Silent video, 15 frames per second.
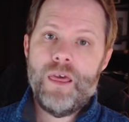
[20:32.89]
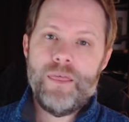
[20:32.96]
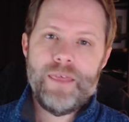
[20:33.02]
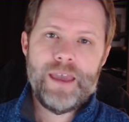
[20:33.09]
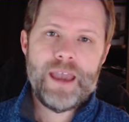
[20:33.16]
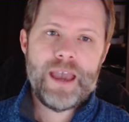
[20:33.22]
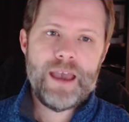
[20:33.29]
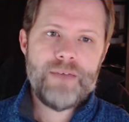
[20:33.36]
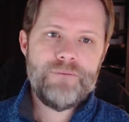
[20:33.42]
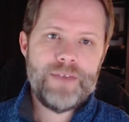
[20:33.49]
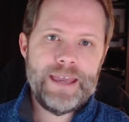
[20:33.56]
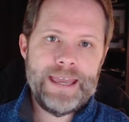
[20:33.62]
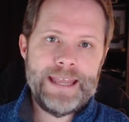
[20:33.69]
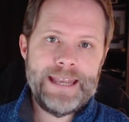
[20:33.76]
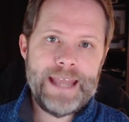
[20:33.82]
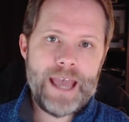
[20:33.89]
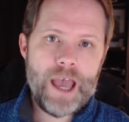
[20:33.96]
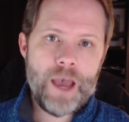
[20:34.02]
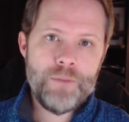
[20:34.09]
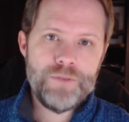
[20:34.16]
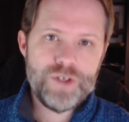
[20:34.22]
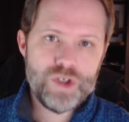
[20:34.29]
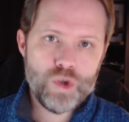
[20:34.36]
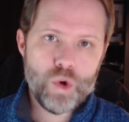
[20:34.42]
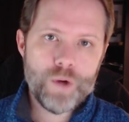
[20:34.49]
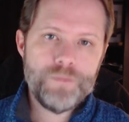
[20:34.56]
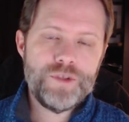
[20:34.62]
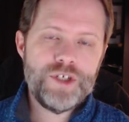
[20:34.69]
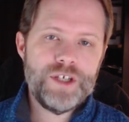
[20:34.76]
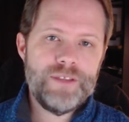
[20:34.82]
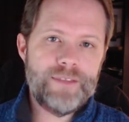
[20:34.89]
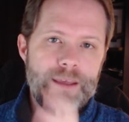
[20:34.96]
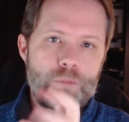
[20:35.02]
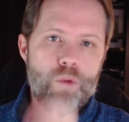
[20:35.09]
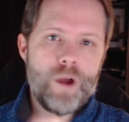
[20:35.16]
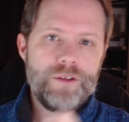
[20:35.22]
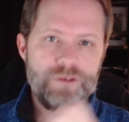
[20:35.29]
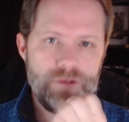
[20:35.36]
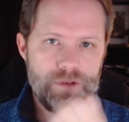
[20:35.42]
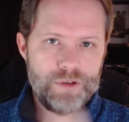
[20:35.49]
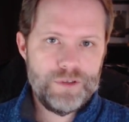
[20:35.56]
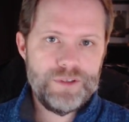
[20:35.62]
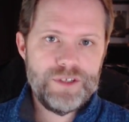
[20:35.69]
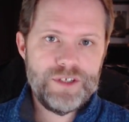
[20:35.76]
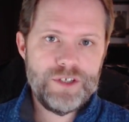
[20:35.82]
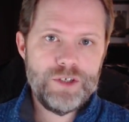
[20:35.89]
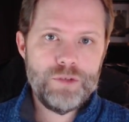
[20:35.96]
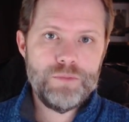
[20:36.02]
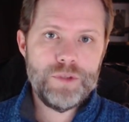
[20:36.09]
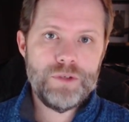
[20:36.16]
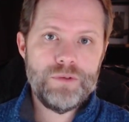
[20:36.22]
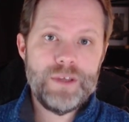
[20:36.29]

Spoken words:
They have an absorption. They want to consume you.